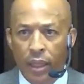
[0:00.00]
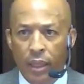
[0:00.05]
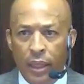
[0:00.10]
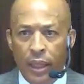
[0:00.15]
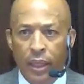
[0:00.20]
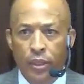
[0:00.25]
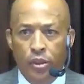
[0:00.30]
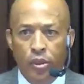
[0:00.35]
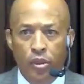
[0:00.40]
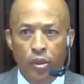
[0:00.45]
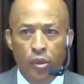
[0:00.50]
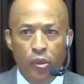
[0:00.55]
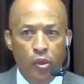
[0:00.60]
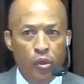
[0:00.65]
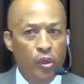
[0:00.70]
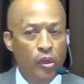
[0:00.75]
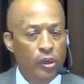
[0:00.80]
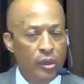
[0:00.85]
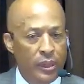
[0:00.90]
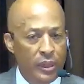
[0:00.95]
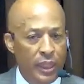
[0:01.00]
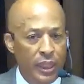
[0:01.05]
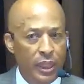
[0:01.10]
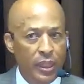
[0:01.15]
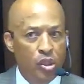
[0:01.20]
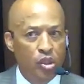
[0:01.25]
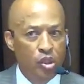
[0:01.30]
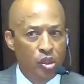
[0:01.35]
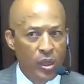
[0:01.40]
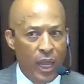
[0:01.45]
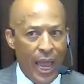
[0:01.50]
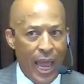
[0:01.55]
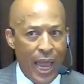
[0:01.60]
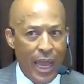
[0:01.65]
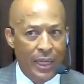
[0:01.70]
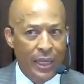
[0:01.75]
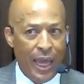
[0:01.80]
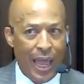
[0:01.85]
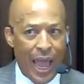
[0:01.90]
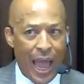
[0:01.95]
let your good deeds
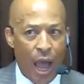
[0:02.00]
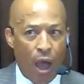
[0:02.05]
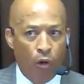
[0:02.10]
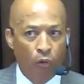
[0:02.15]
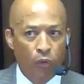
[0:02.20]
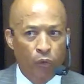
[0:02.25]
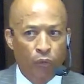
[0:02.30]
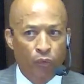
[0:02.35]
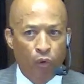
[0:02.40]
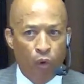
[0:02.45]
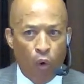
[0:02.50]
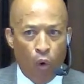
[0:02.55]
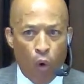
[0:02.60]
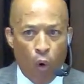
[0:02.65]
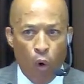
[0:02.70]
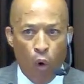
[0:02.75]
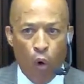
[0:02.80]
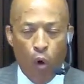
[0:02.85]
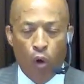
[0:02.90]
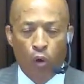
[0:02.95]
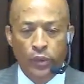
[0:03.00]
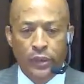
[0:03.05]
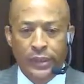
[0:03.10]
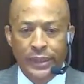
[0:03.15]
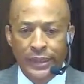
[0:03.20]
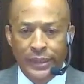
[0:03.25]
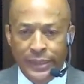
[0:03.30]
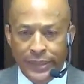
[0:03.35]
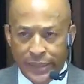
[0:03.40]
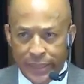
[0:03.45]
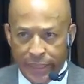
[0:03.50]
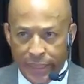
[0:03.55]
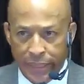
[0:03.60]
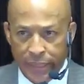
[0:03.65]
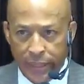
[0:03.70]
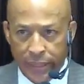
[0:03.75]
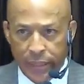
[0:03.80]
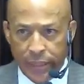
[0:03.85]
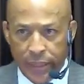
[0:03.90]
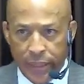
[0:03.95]
shine out for all to
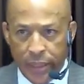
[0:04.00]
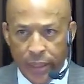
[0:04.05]
see